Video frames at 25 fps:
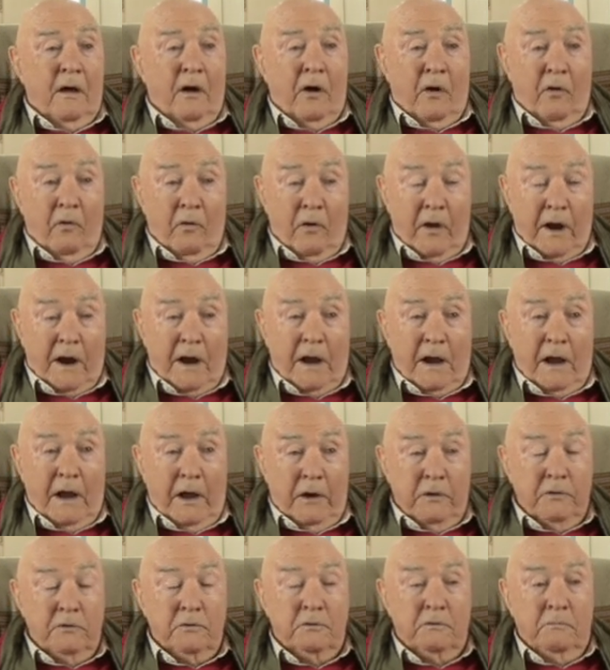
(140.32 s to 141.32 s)
or a
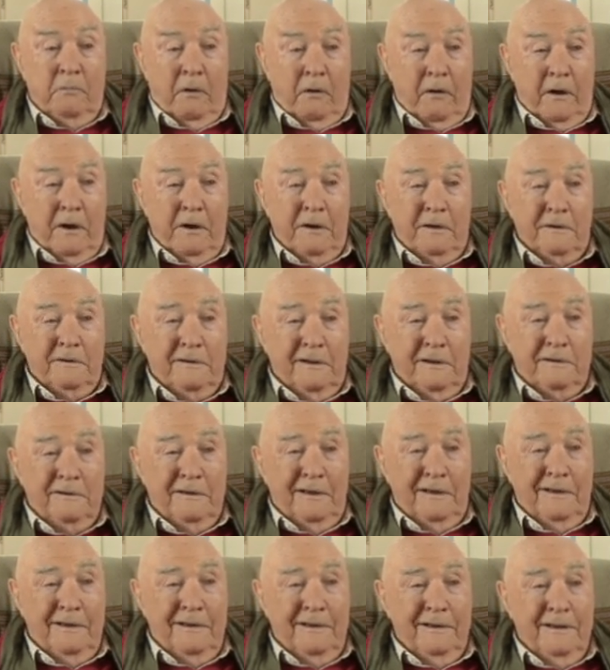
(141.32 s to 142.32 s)
closed mind, as they
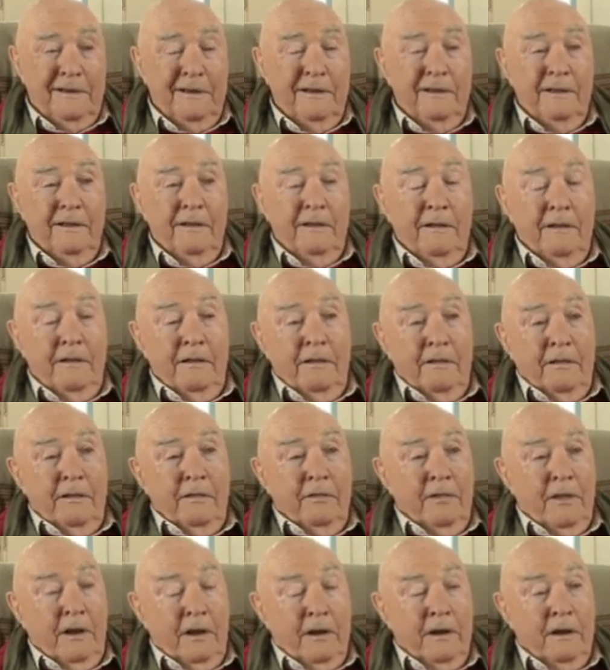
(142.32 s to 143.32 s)
say.
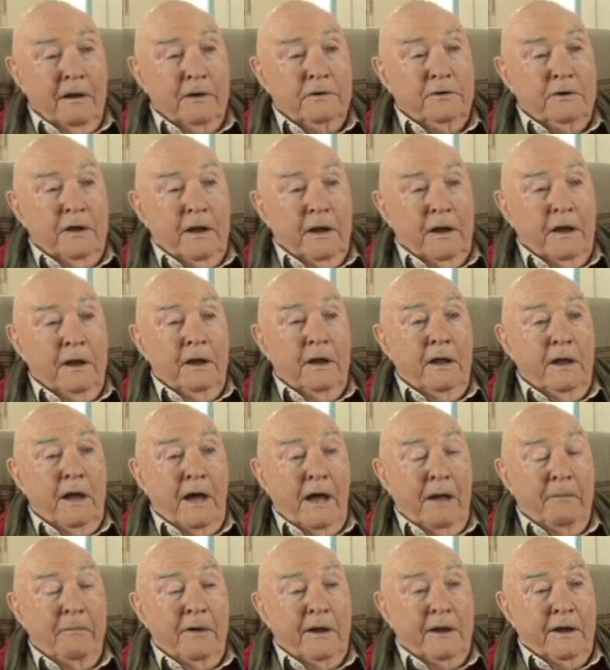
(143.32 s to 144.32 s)
A little chink in the
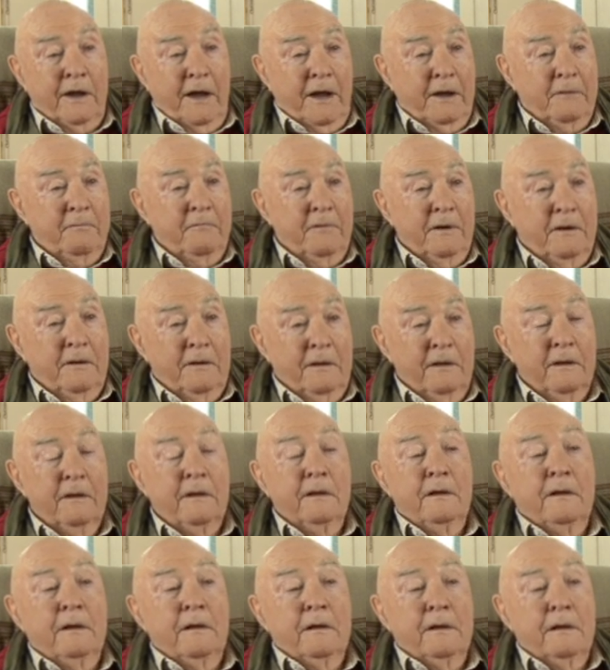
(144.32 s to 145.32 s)
armour came when
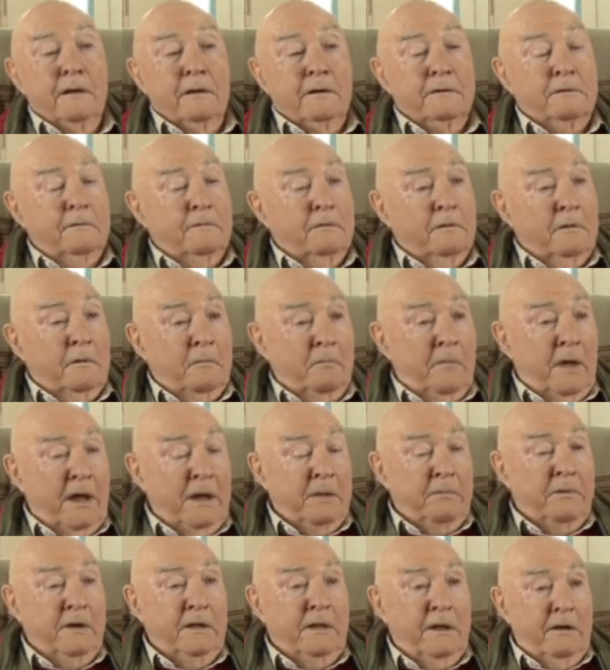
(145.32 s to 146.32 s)
I saw that
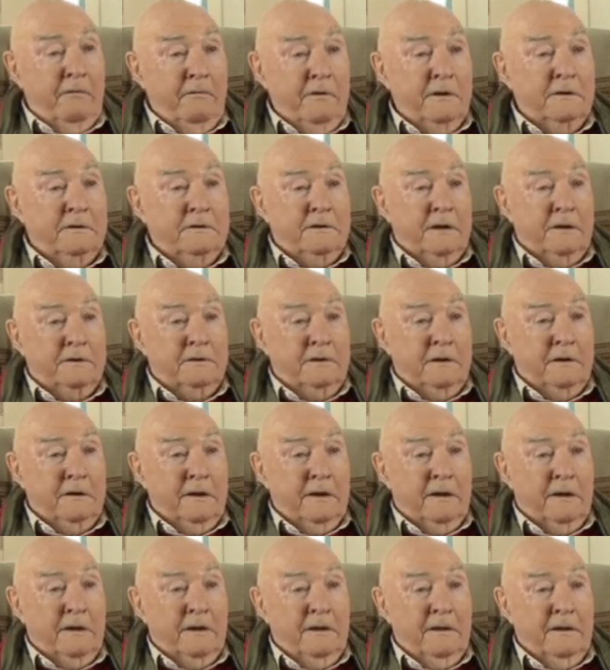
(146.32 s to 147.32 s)
maybe there is such a
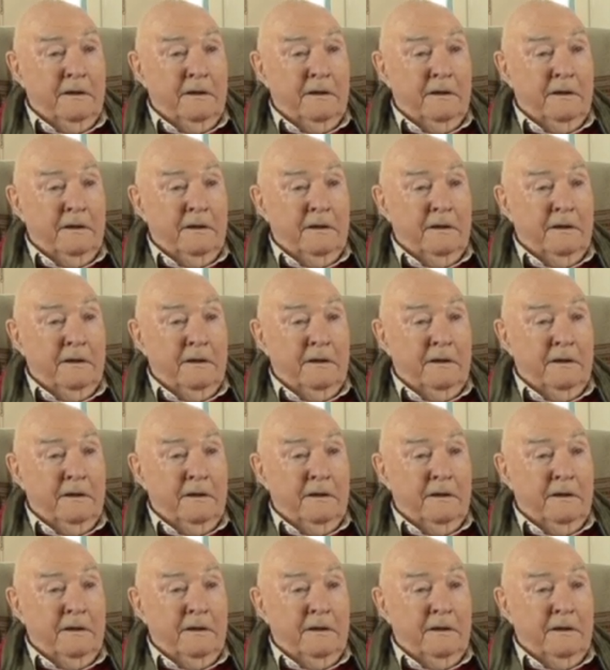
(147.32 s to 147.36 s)
thing.